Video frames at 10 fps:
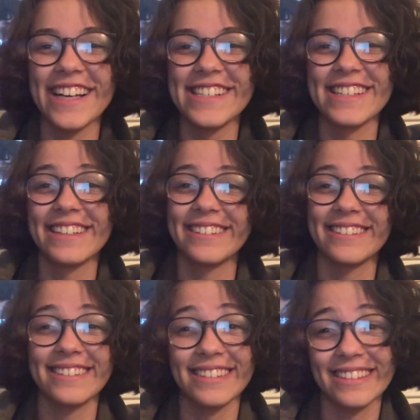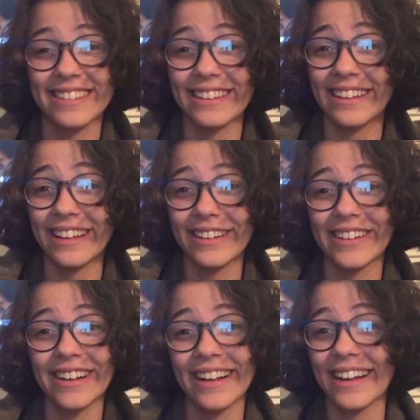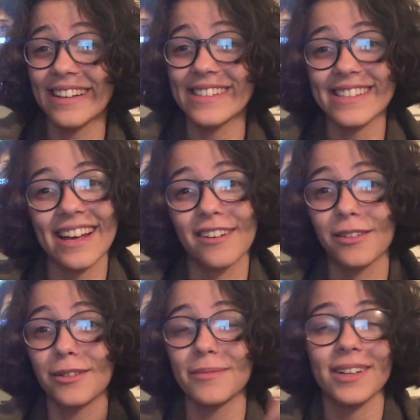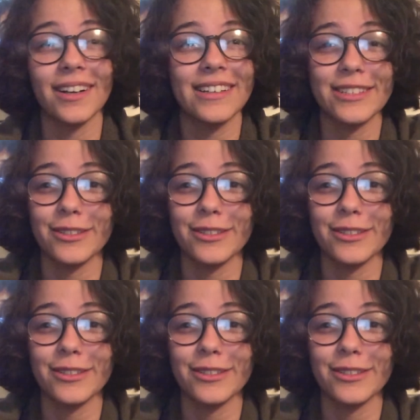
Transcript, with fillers: guys later, I guess. I don't know who I'm talking